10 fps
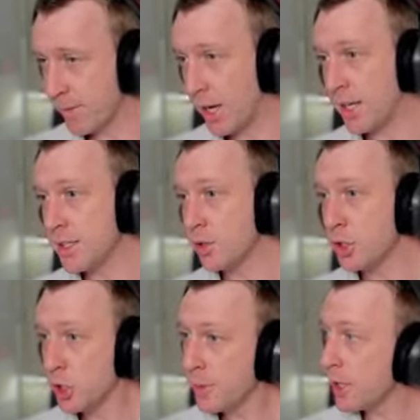So
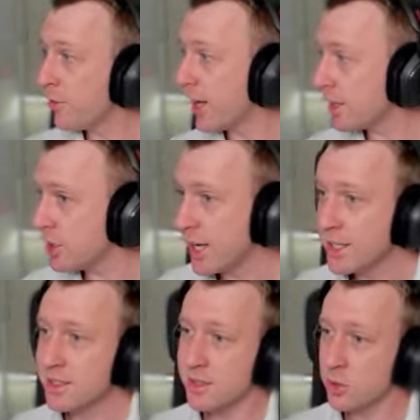assuming you've had a
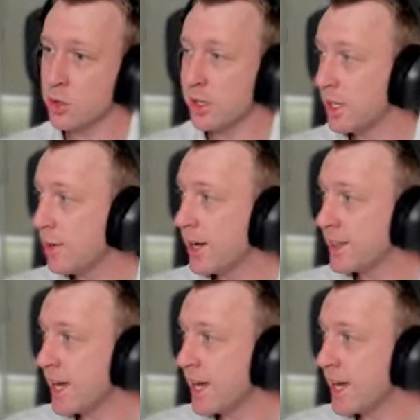chance to think about